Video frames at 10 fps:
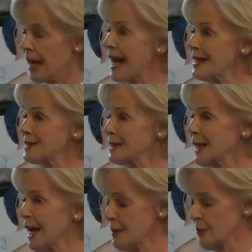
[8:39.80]
As the
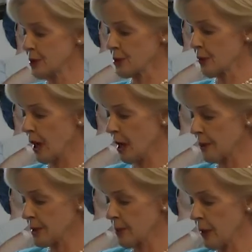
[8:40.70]
name
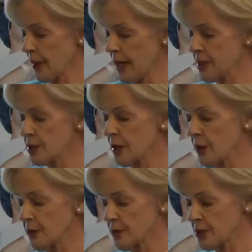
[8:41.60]
describes, the Monash
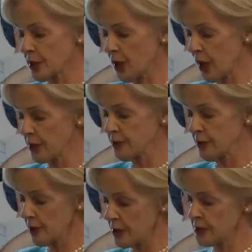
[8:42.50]
Alfred Psychiatry
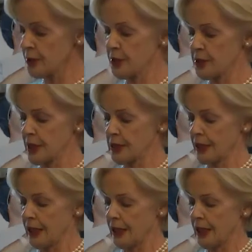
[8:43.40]
Research
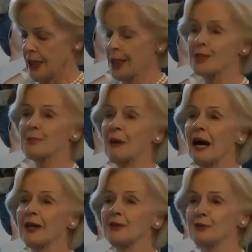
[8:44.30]
Centre is
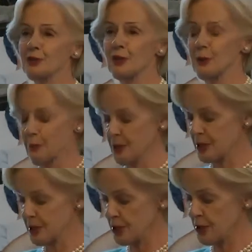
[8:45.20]
part of two
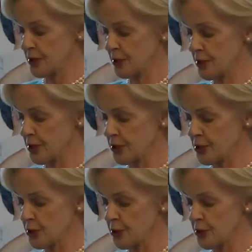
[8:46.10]
prestigious
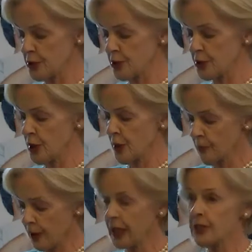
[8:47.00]
institutions,
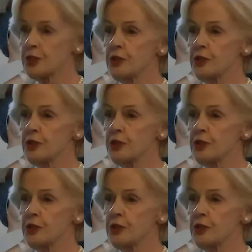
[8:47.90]
Monash